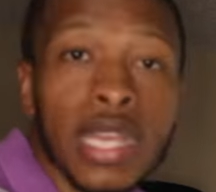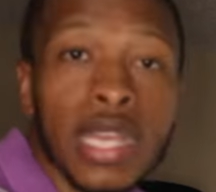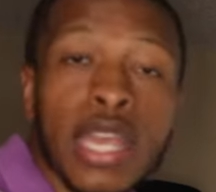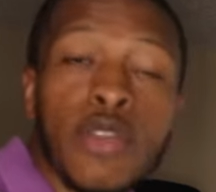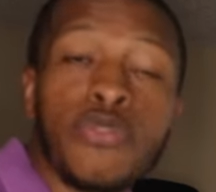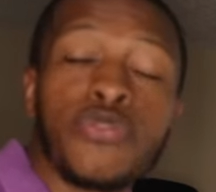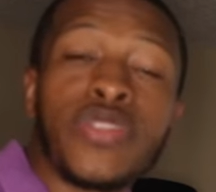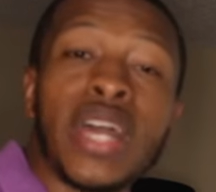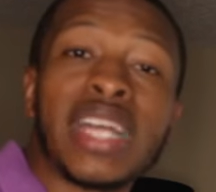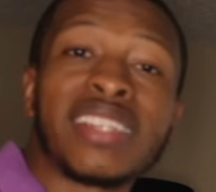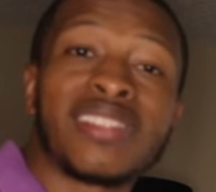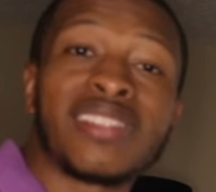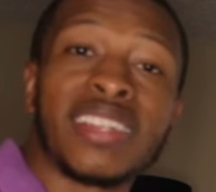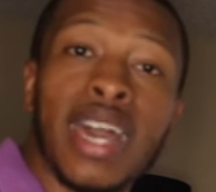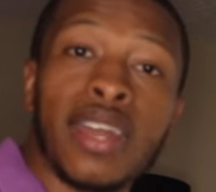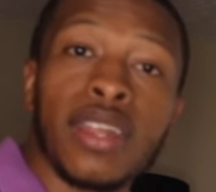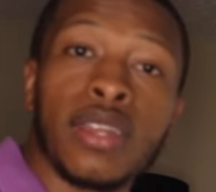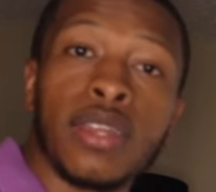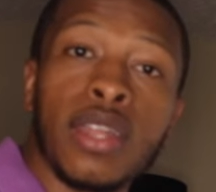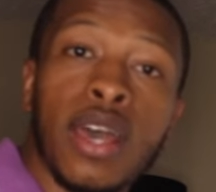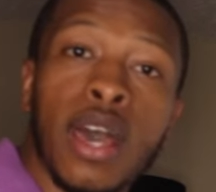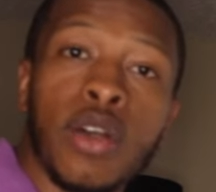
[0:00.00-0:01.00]
if that's
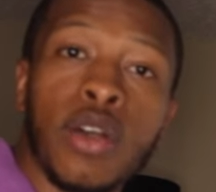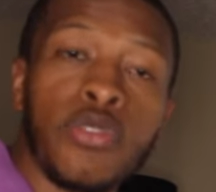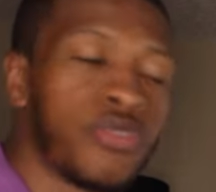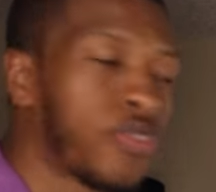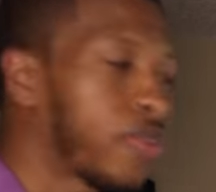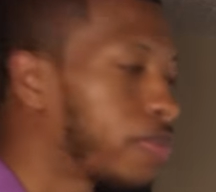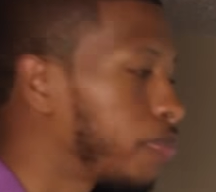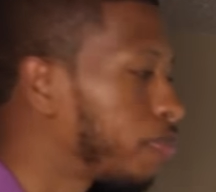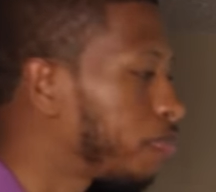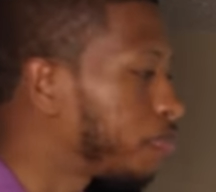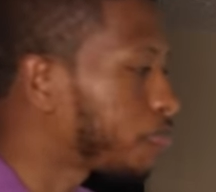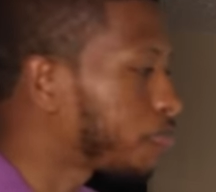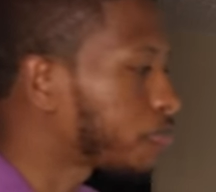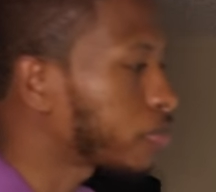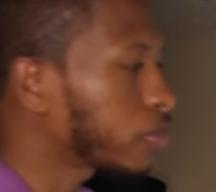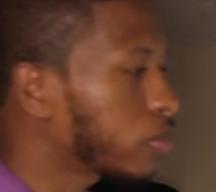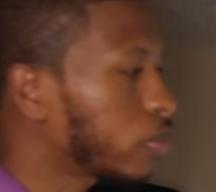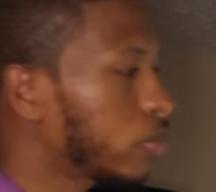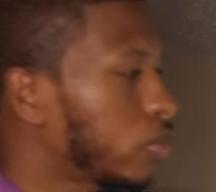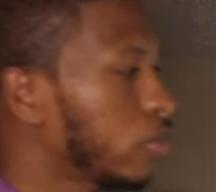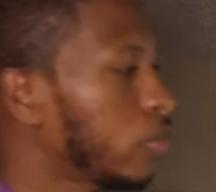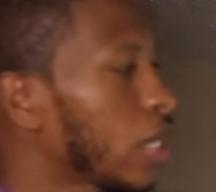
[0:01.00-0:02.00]
not enough,
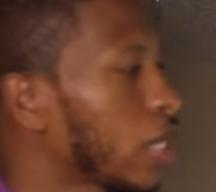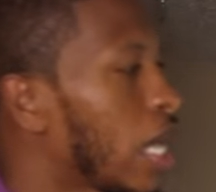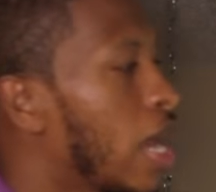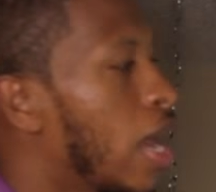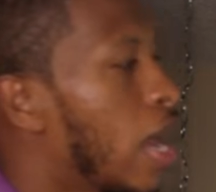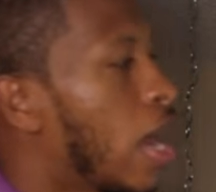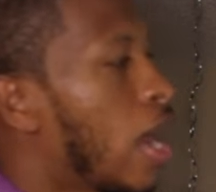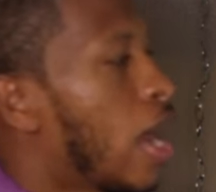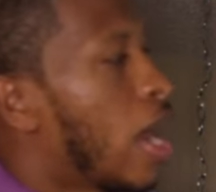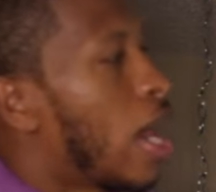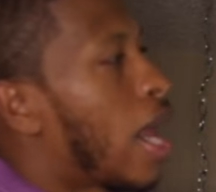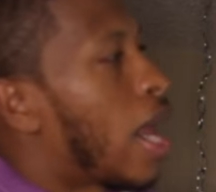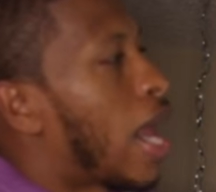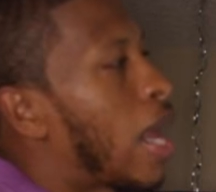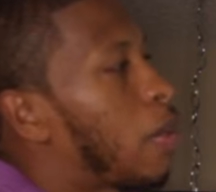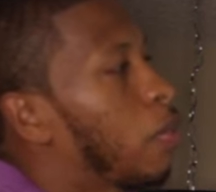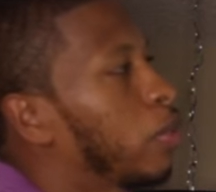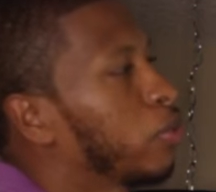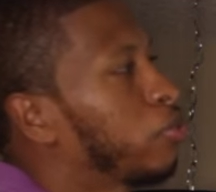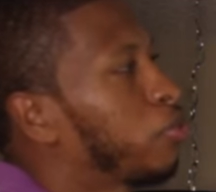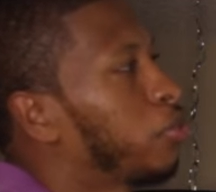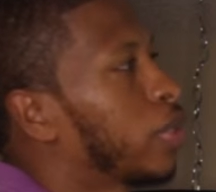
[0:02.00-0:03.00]
I
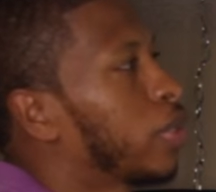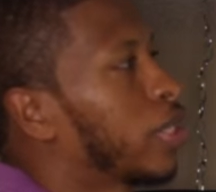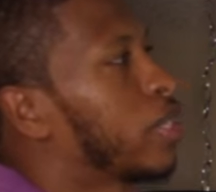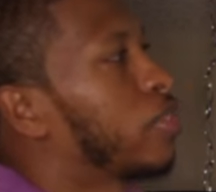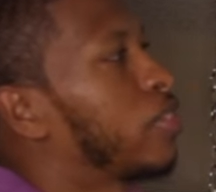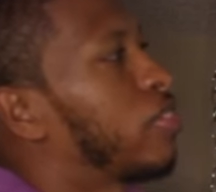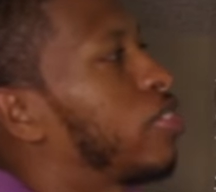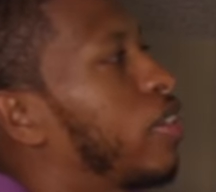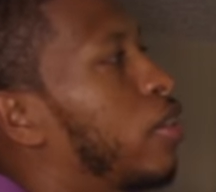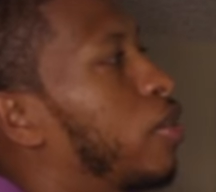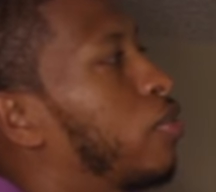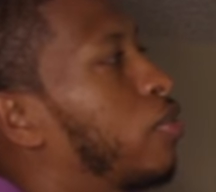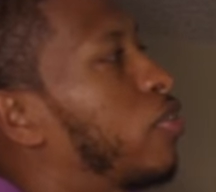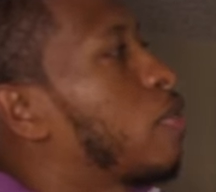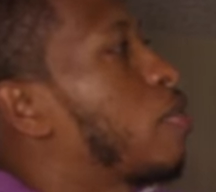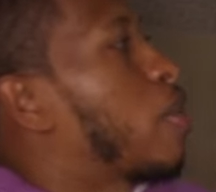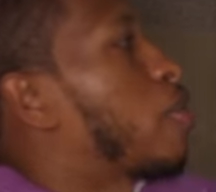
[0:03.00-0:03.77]
want you to consider some